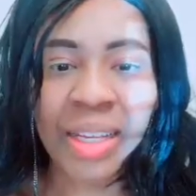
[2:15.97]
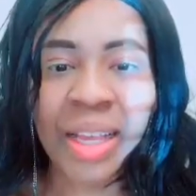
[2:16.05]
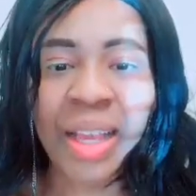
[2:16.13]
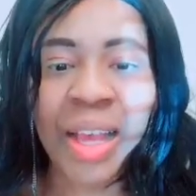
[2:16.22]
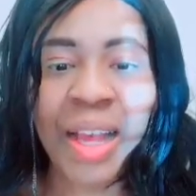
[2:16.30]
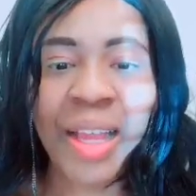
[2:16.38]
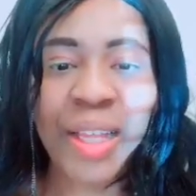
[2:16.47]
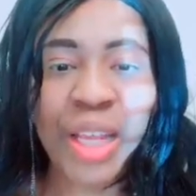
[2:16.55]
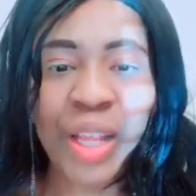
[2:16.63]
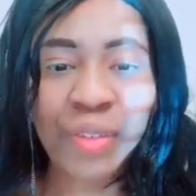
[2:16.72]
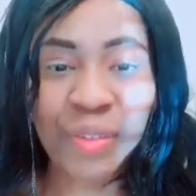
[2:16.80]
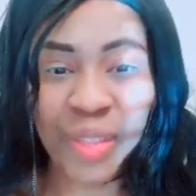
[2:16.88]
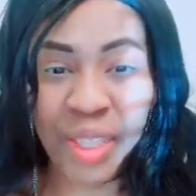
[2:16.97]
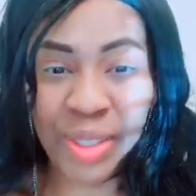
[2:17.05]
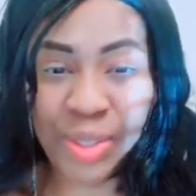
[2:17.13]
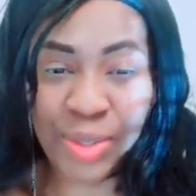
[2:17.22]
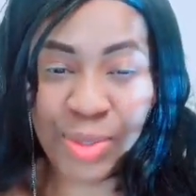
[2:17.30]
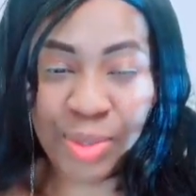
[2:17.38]
I love
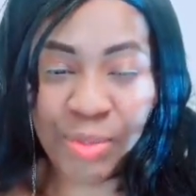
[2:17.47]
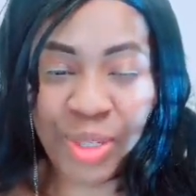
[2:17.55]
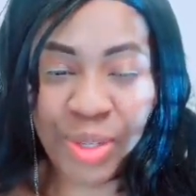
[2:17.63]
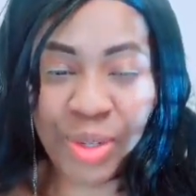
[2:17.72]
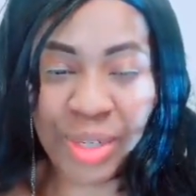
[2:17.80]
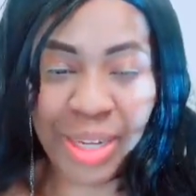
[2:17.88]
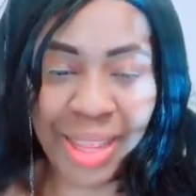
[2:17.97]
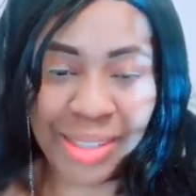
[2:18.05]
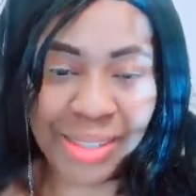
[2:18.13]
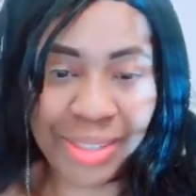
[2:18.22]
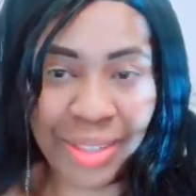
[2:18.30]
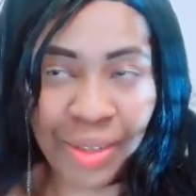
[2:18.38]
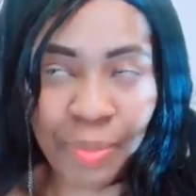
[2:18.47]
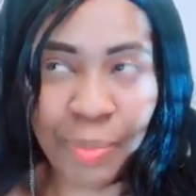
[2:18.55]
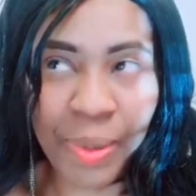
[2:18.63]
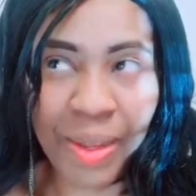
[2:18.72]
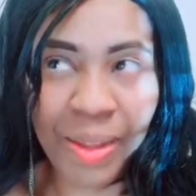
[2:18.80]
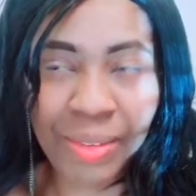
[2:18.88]
things to be done excellent,
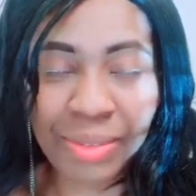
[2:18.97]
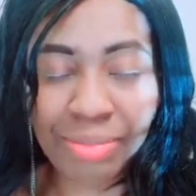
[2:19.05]
but